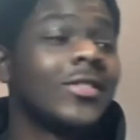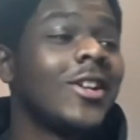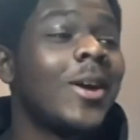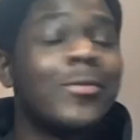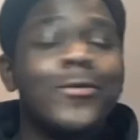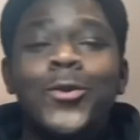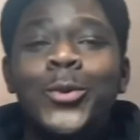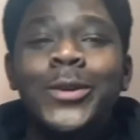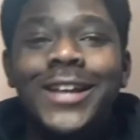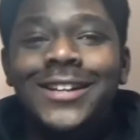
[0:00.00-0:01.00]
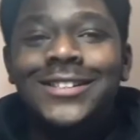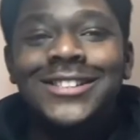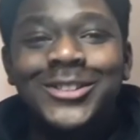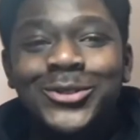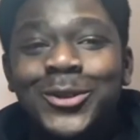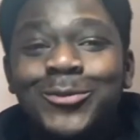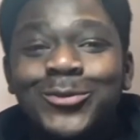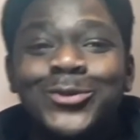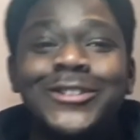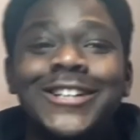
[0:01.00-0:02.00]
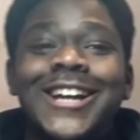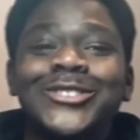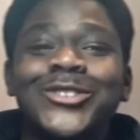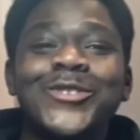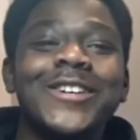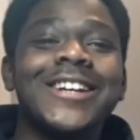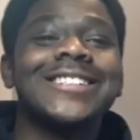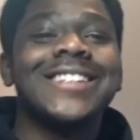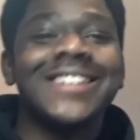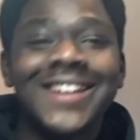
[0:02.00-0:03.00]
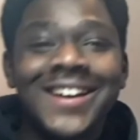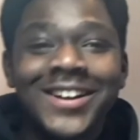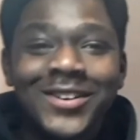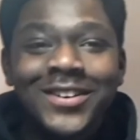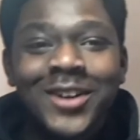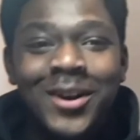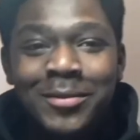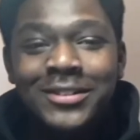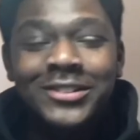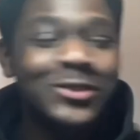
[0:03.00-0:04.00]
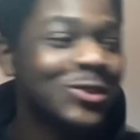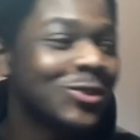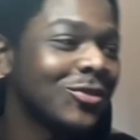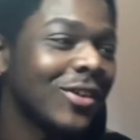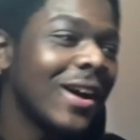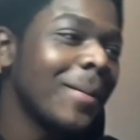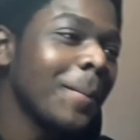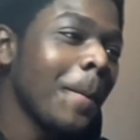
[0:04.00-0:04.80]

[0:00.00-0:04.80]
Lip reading: Now, before we get into this one, guys, don't forget to like, comment, subscribe,